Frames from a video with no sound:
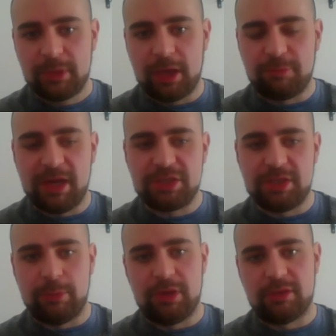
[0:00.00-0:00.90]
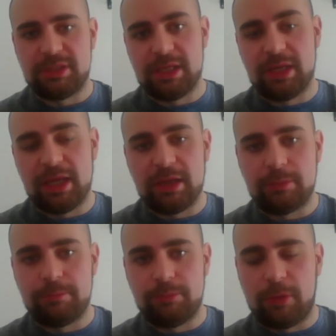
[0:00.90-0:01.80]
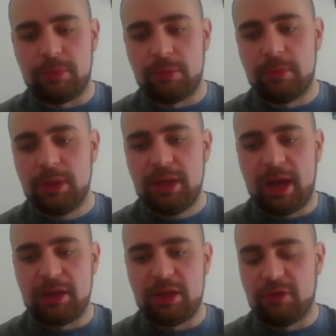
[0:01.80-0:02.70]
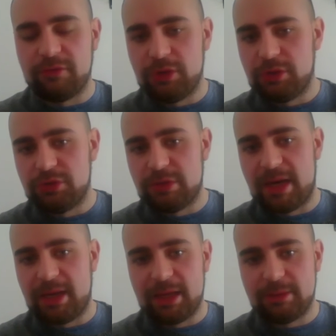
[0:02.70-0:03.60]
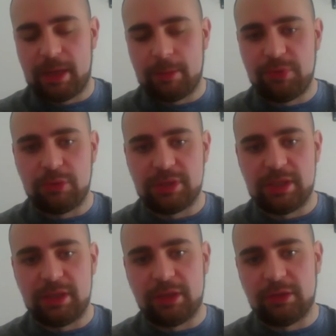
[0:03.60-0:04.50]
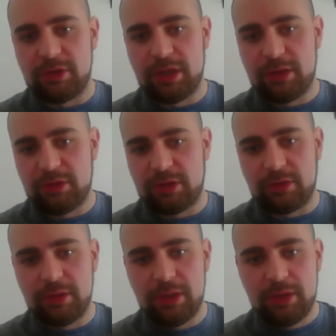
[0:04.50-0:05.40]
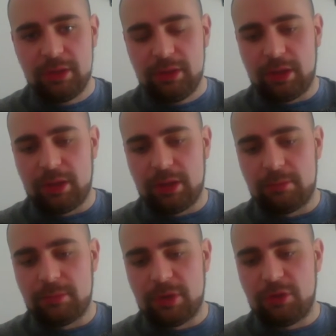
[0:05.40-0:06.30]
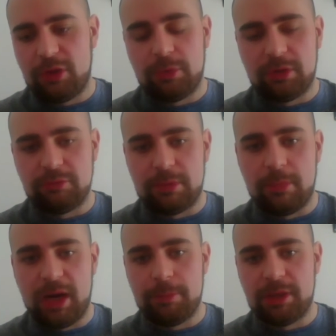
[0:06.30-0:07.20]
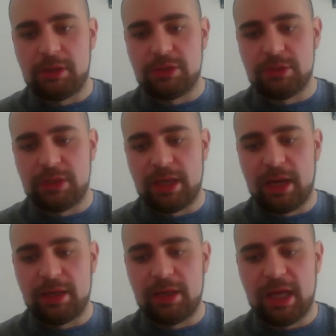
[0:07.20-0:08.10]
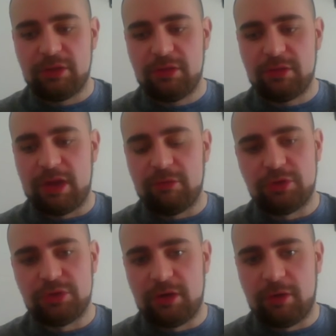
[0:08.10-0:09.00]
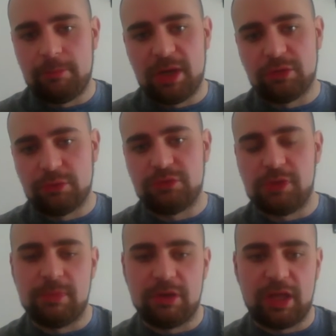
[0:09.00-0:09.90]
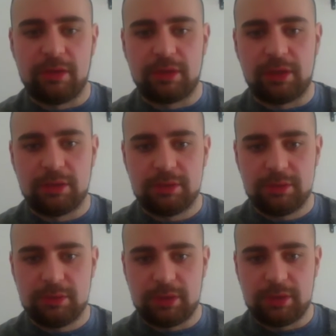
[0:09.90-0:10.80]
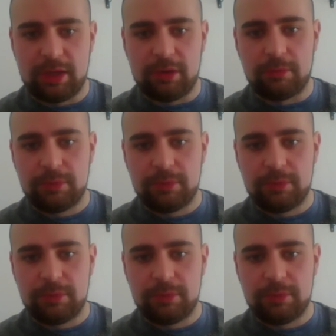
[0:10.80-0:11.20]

Especially when it's a DNA problem and there's nothing you can do about that, that pure DNA, right? So um, there's no point, in my opinion, doing that unless there are medical treatments out there to help.